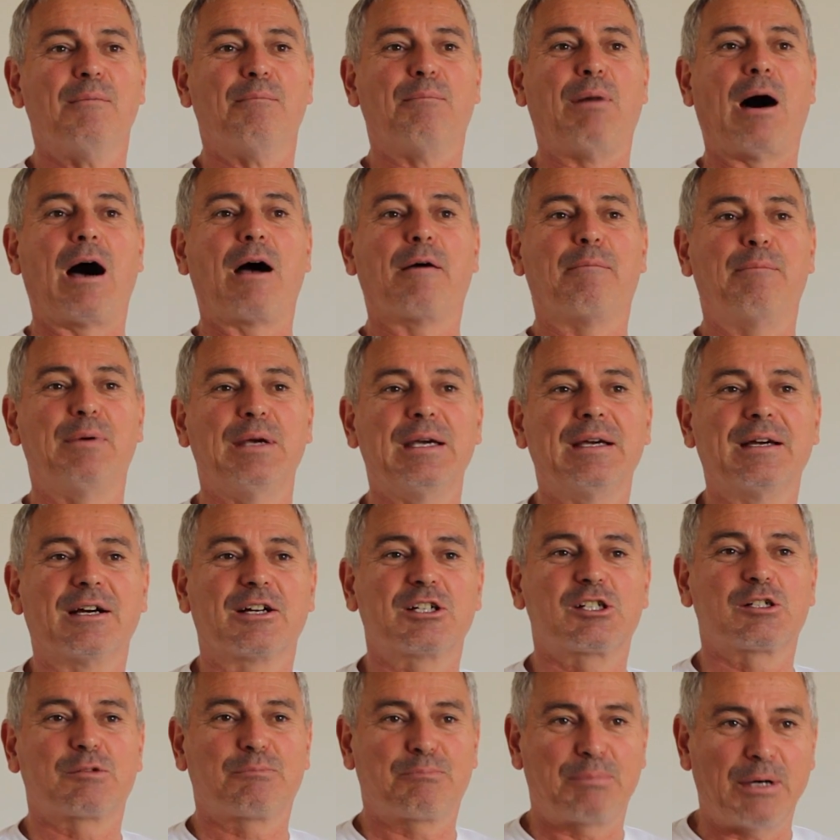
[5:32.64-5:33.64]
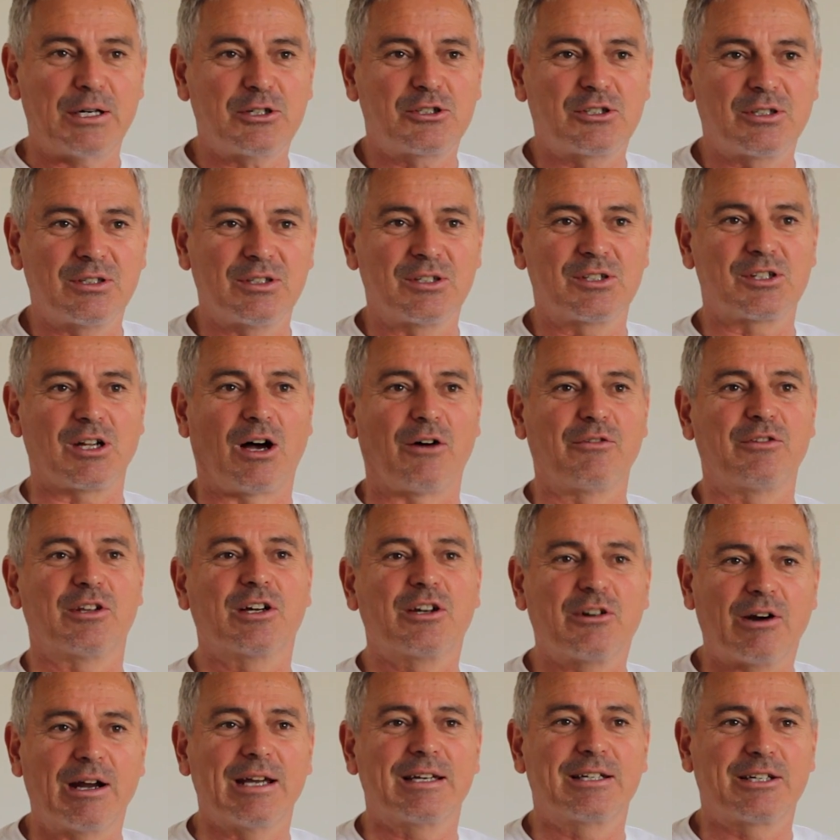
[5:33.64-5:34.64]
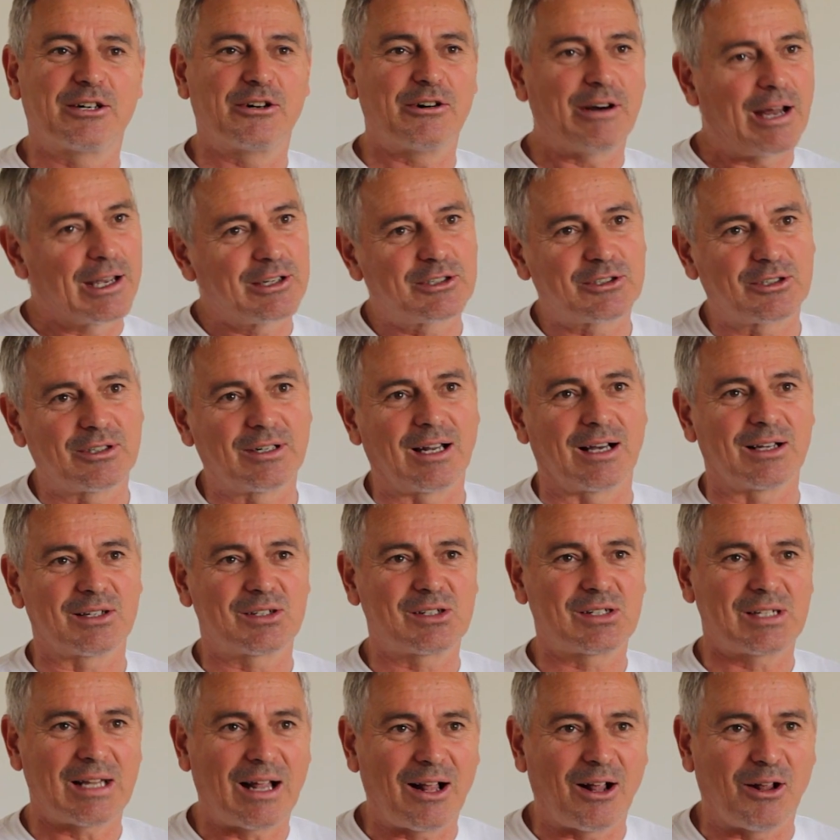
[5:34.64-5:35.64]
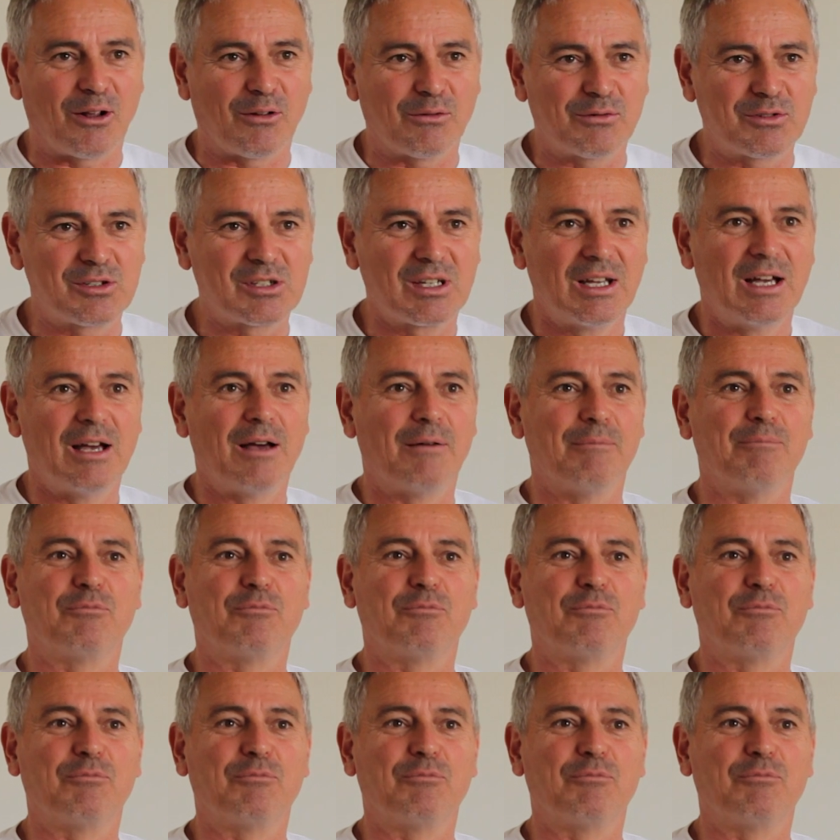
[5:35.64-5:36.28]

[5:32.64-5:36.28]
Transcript: by being expressions of the great creation ourselves,